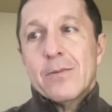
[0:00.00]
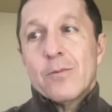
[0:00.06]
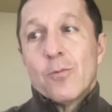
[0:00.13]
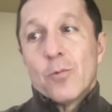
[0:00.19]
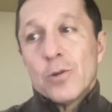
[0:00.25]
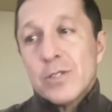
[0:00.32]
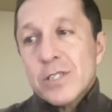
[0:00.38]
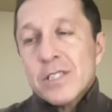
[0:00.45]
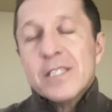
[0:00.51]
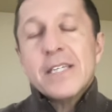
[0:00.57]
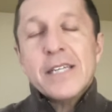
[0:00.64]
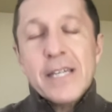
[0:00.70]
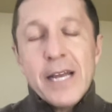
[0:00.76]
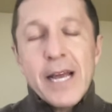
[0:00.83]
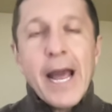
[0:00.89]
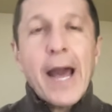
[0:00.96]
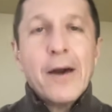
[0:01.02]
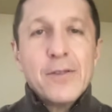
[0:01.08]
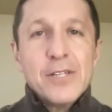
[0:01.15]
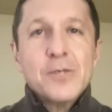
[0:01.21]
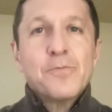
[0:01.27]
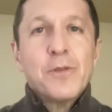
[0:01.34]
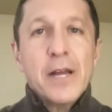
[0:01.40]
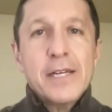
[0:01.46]
we'll see how
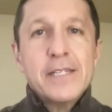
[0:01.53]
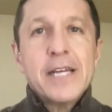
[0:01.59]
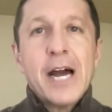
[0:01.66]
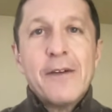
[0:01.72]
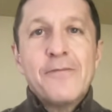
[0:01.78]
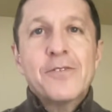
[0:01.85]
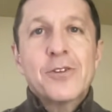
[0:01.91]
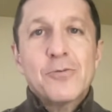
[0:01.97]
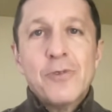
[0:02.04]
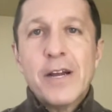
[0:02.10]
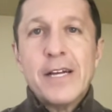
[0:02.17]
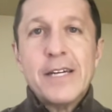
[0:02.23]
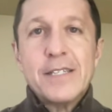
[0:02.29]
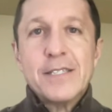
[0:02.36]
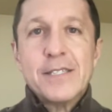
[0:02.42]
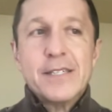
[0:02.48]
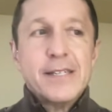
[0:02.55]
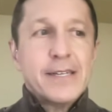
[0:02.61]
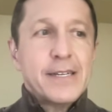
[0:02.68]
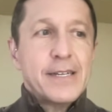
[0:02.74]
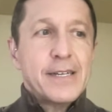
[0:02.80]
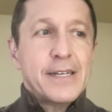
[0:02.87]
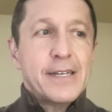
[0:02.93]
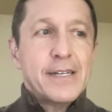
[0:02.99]
this plays out for the Rays.
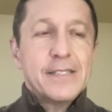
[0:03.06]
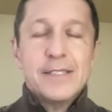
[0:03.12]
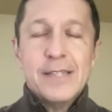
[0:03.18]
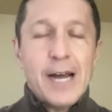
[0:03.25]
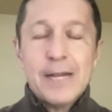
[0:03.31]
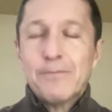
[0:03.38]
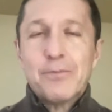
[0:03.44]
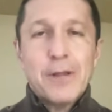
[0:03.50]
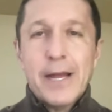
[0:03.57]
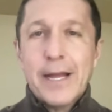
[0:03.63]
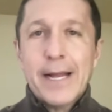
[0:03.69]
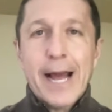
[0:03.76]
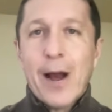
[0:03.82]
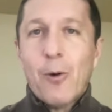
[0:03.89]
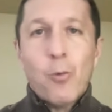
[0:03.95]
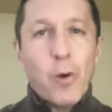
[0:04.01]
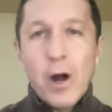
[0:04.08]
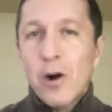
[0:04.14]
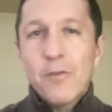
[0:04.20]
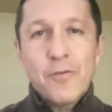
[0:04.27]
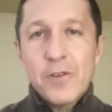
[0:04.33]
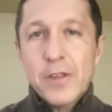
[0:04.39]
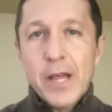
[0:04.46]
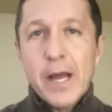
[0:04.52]
It's not playing out well
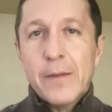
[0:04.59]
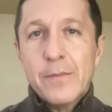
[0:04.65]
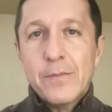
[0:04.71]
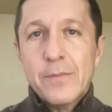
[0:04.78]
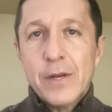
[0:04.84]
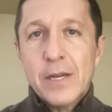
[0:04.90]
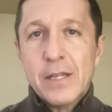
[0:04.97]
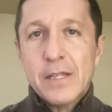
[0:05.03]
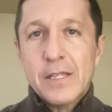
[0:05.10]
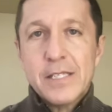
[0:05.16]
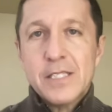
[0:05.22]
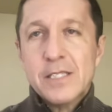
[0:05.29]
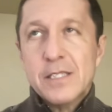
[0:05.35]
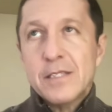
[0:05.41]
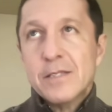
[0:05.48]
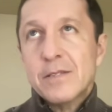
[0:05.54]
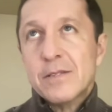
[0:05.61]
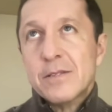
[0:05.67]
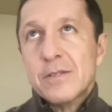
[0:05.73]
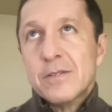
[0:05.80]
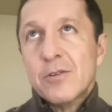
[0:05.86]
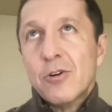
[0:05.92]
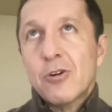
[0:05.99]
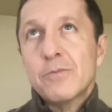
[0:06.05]
for them, at least in
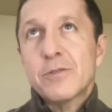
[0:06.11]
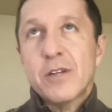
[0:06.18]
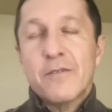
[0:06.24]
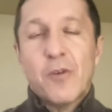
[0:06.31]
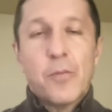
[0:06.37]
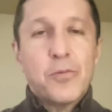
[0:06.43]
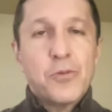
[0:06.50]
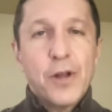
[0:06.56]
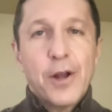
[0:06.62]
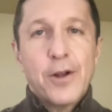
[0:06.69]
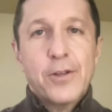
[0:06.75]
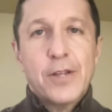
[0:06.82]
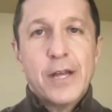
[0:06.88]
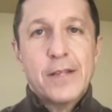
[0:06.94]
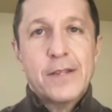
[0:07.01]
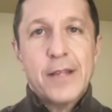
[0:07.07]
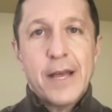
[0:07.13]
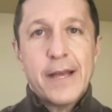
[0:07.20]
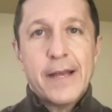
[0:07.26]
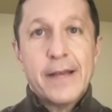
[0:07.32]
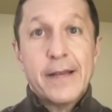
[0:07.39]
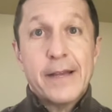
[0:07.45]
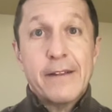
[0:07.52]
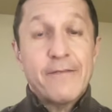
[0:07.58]
terms of a player that
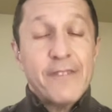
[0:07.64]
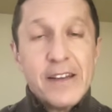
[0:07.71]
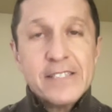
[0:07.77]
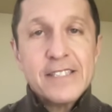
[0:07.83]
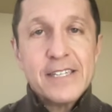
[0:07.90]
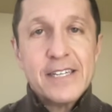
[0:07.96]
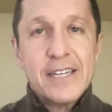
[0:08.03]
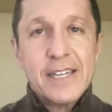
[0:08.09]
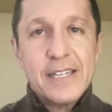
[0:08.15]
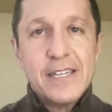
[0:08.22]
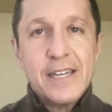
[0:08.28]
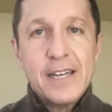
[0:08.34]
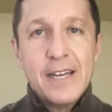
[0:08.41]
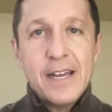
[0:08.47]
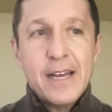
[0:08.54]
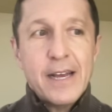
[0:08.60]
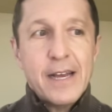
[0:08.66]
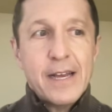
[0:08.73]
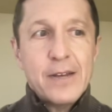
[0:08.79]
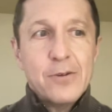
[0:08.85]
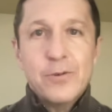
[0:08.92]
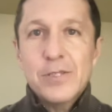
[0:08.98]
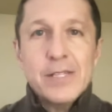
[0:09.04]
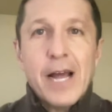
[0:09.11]
they invested in
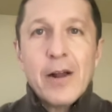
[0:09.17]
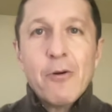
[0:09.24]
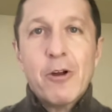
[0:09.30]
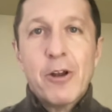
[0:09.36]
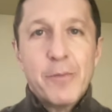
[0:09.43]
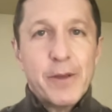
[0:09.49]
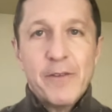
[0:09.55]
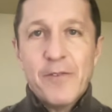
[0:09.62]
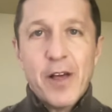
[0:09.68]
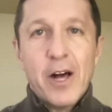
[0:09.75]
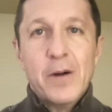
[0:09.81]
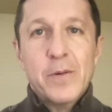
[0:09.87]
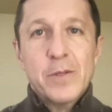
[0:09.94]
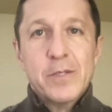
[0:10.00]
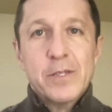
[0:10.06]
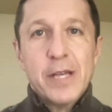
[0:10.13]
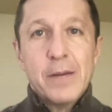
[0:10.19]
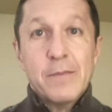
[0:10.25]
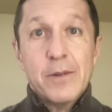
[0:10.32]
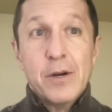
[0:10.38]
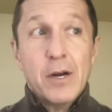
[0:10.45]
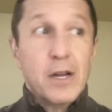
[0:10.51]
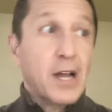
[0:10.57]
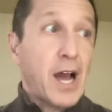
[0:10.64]
who is not going to be available to them.
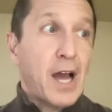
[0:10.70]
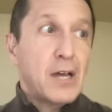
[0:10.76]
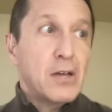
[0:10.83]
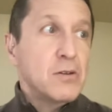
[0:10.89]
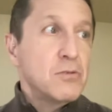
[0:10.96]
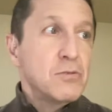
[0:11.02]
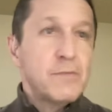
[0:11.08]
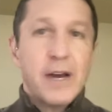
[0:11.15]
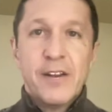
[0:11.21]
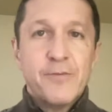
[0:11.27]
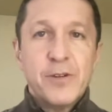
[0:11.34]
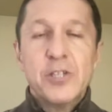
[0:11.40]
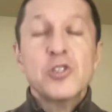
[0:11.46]
A guy who might have been a